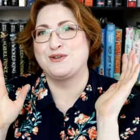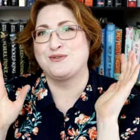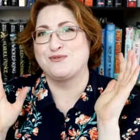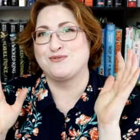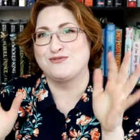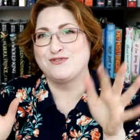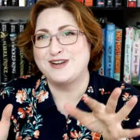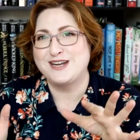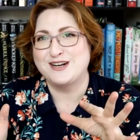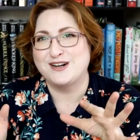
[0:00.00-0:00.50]
the
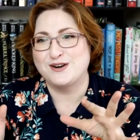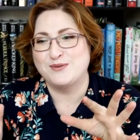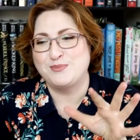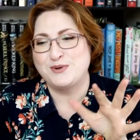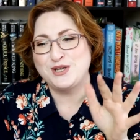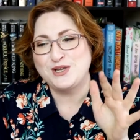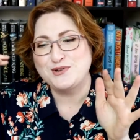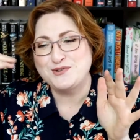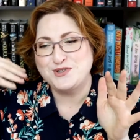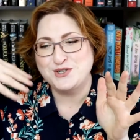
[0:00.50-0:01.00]
reader,
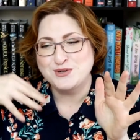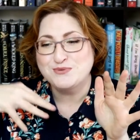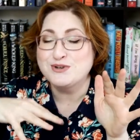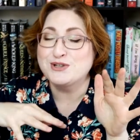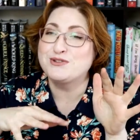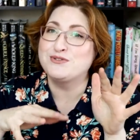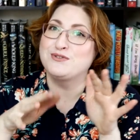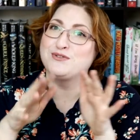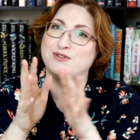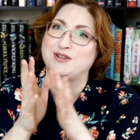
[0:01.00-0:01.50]
but you do
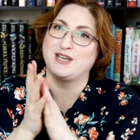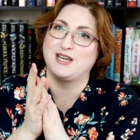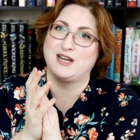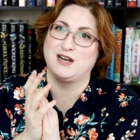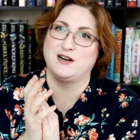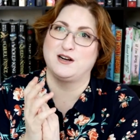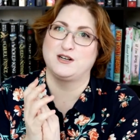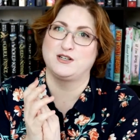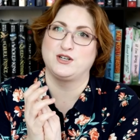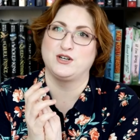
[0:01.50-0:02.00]
it through the
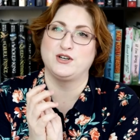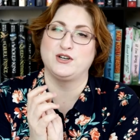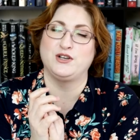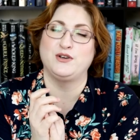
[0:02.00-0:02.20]
character.